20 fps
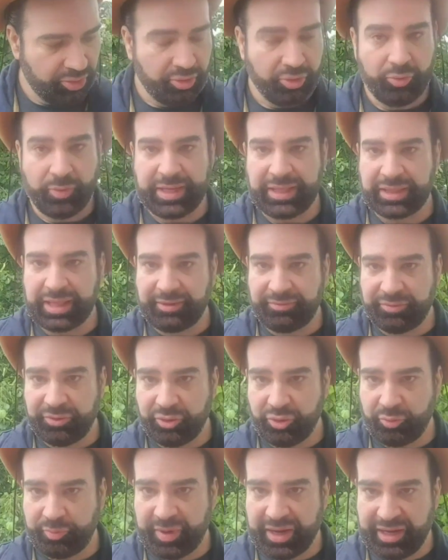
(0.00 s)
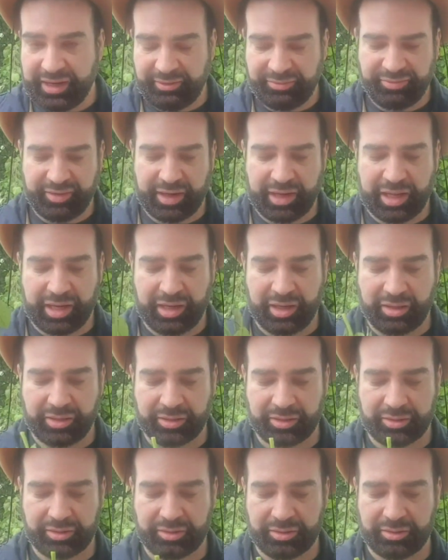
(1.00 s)
with a few peripheral
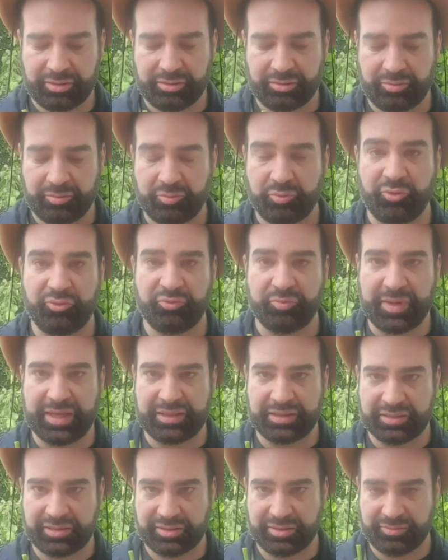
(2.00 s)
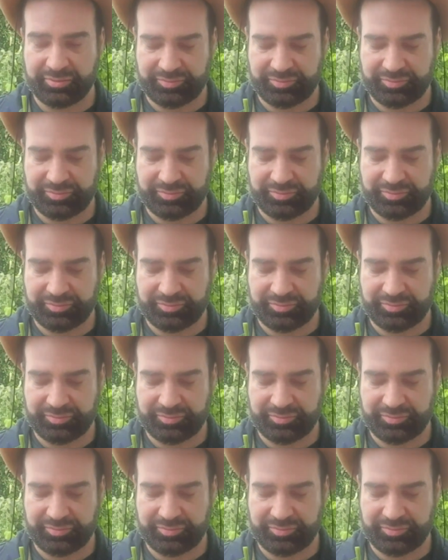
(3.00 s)
movements,